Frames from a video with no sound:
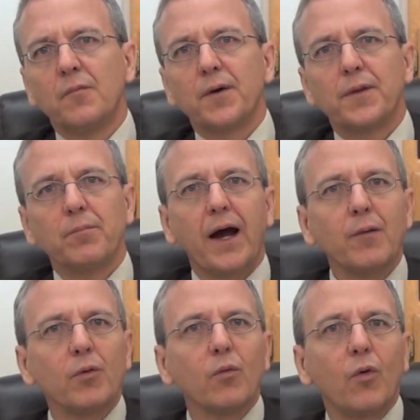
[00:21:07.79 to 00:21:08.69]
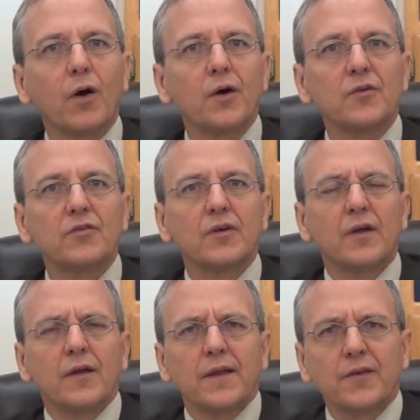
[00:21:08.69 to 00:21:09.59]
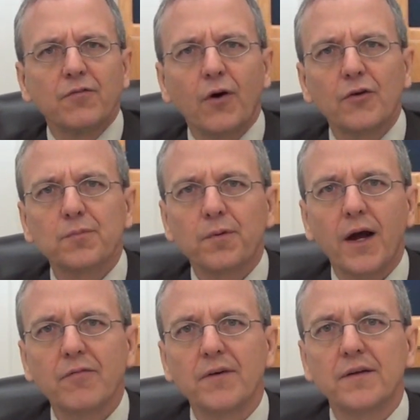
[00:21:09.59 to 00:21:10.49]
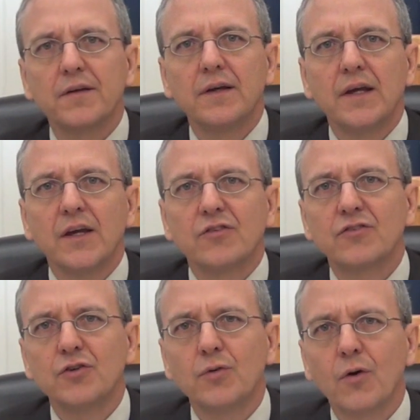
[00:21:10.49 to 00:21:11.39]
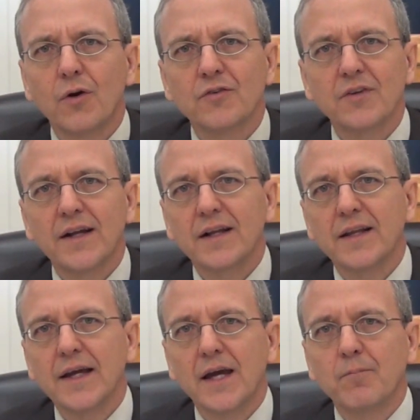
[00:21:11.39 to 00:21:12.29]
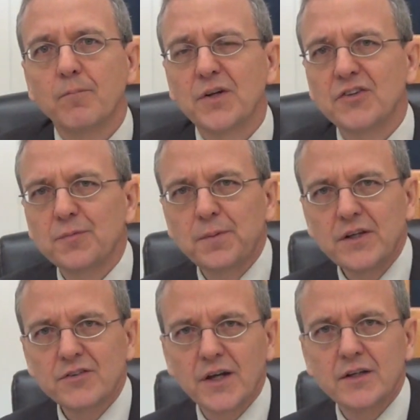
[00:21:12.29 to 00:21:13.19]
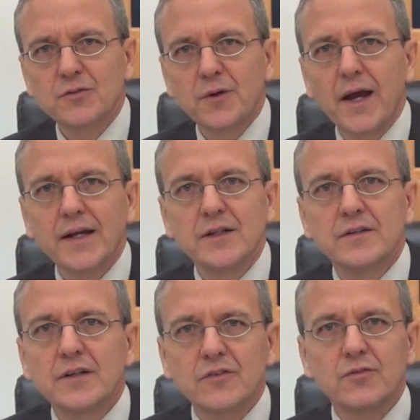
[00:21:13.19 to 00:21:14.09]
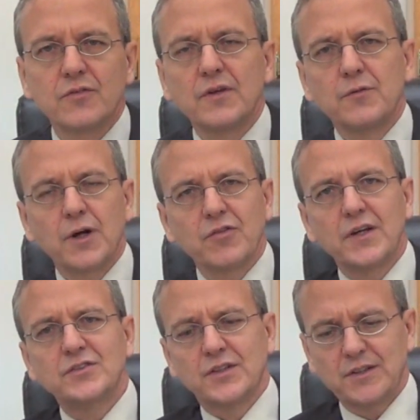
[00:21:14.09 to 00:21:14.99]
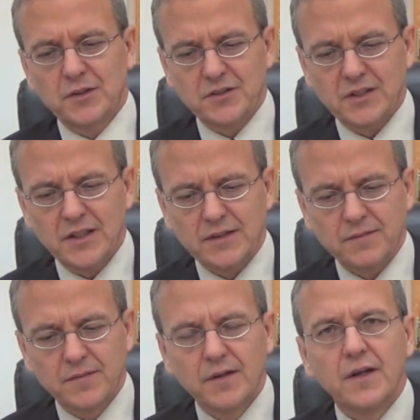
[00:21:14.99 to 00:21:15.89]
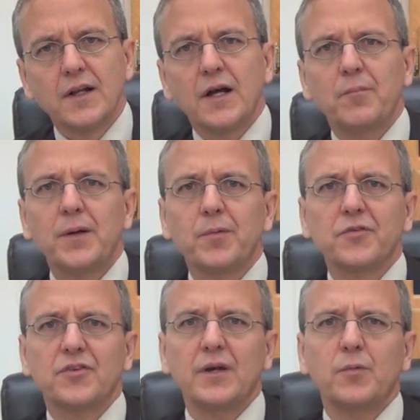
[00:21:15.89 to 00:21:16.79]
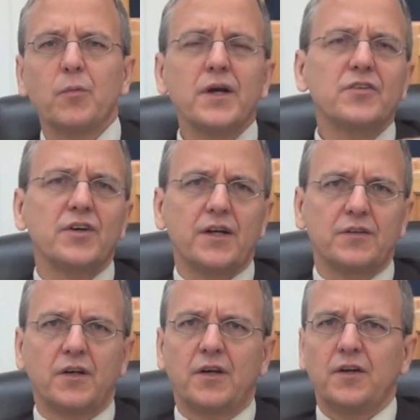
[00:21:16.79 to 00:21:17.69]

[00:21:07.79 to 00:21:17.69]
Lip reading: But the Bible warns that the false prophet has two horns like a lamb, but he speaks like a dragon. It's in Revelation 13. Now people say, but wait a second.